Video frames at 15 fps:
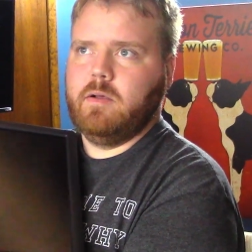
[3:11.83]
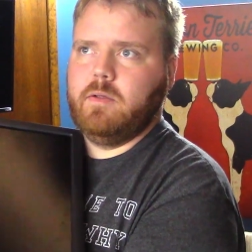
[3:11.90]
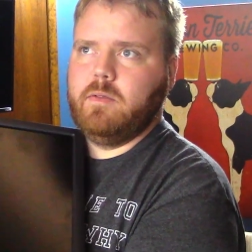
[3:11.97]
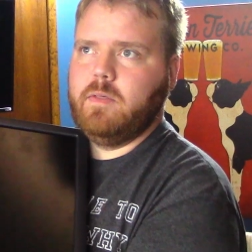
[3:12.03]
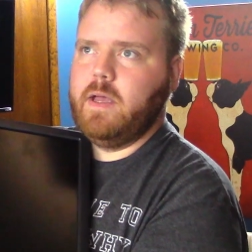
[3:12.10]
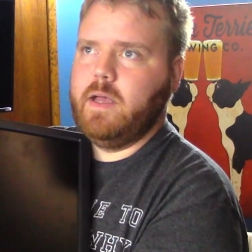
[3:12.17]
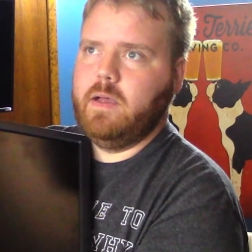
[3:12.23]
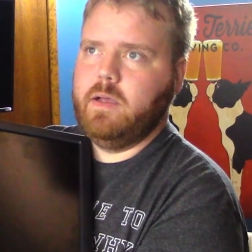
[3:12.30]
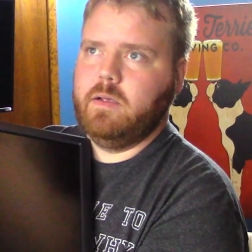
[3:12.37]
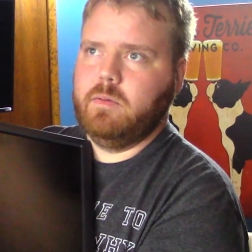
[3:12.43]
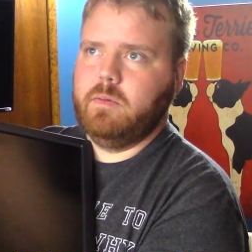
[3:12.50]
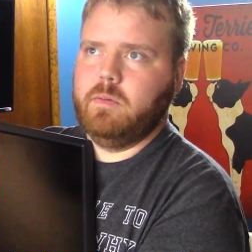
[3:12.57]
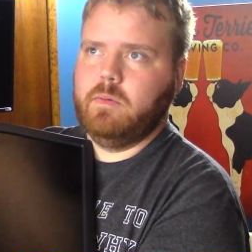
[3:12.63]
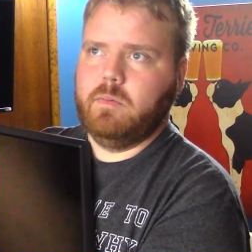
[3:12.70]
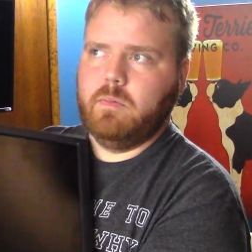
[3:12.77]
that
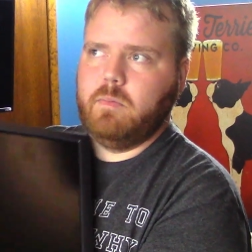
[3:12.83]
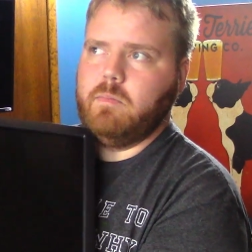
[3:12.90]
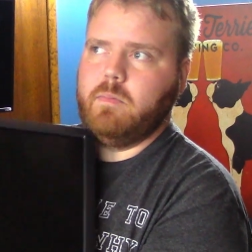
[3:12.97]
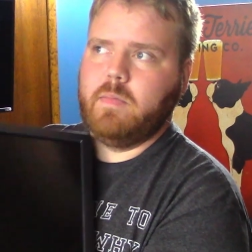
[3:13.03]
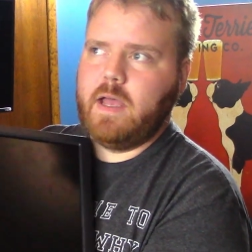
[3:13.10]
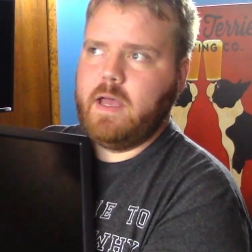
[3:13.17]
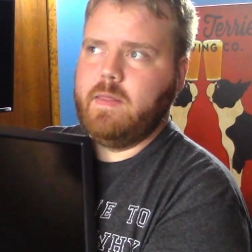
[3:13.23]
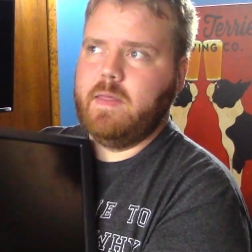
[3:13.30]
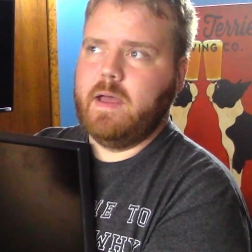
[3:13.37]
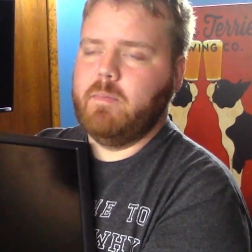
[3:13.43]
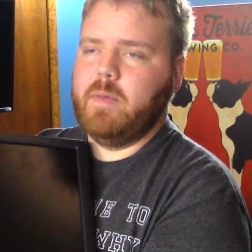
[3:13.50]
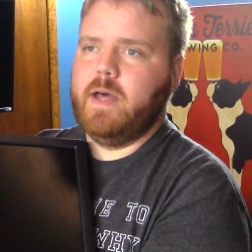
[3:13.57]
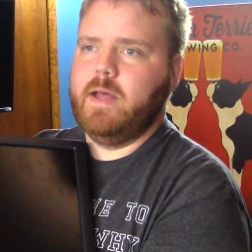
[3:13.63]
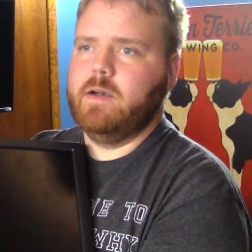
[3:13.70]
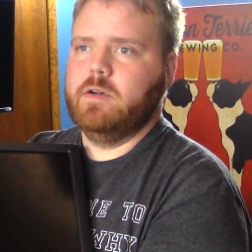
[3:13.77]
had that
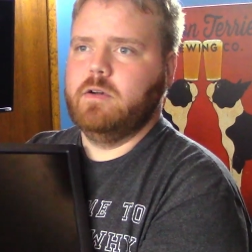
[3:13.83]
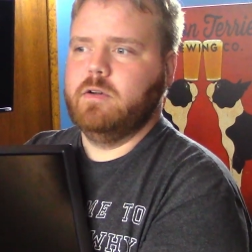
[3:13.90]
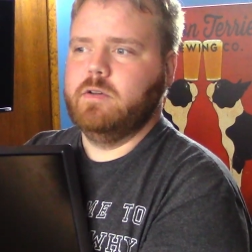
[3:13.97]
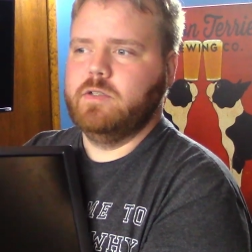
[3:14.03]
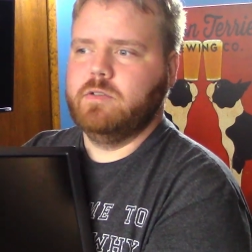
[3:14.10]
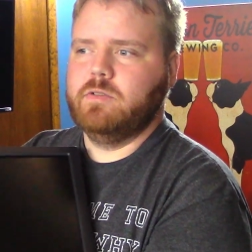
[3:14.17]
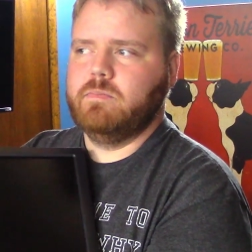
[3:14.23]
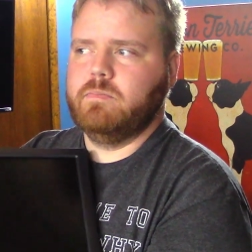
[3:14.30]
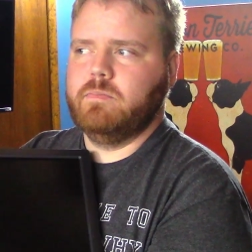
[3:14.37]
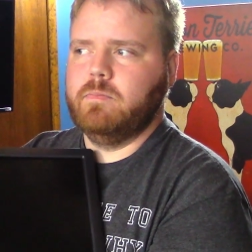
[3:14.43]
monitor, just